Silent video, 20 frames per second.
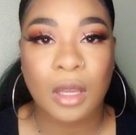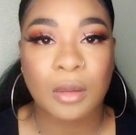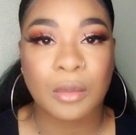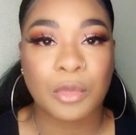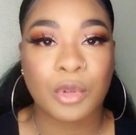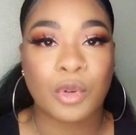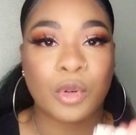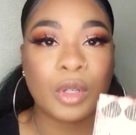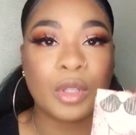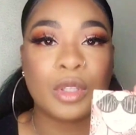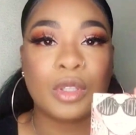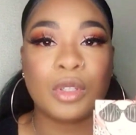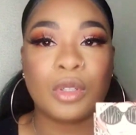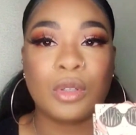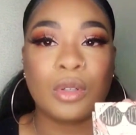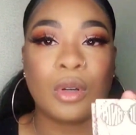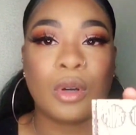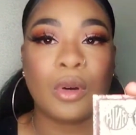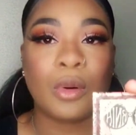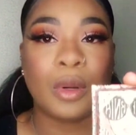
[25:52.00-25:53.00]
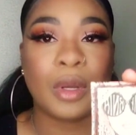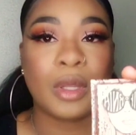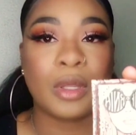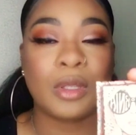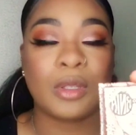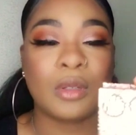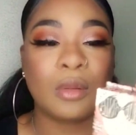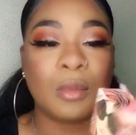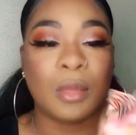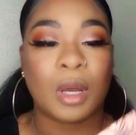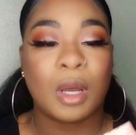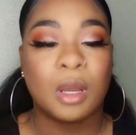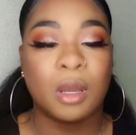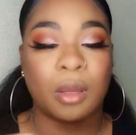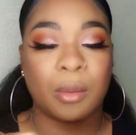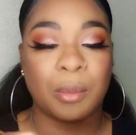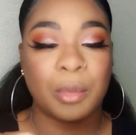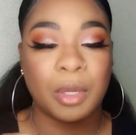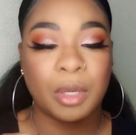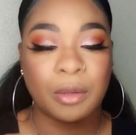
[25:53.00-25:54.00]
I am going to go into
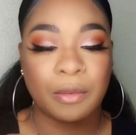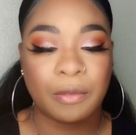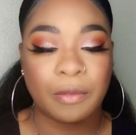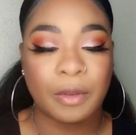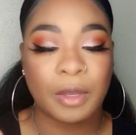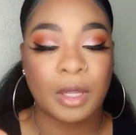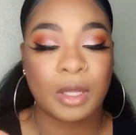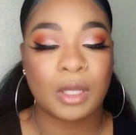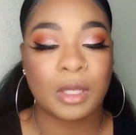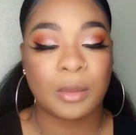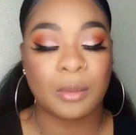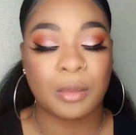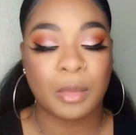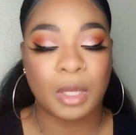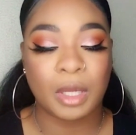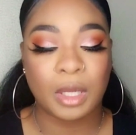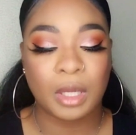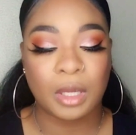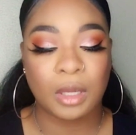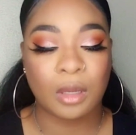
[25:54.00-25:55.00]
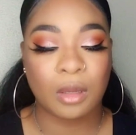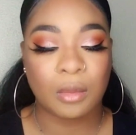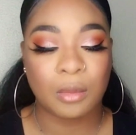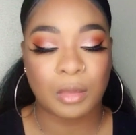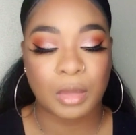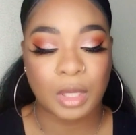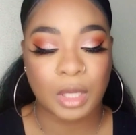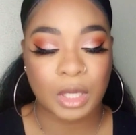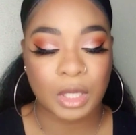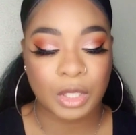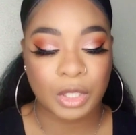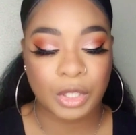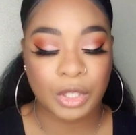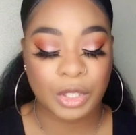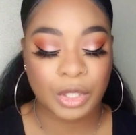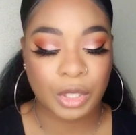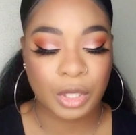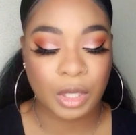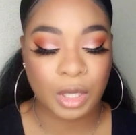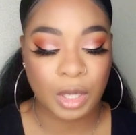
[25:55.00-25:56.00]
my Benefit Mini
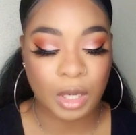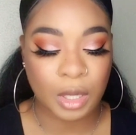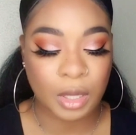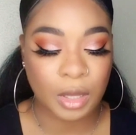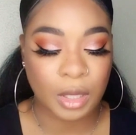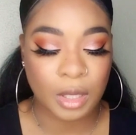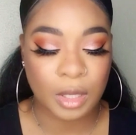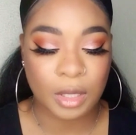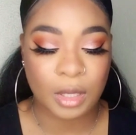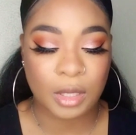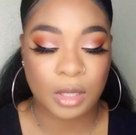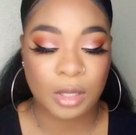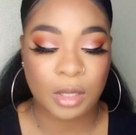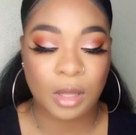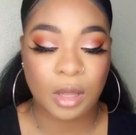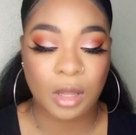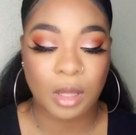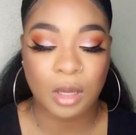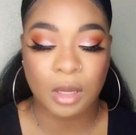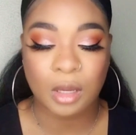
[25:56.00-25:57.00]
Blush, and this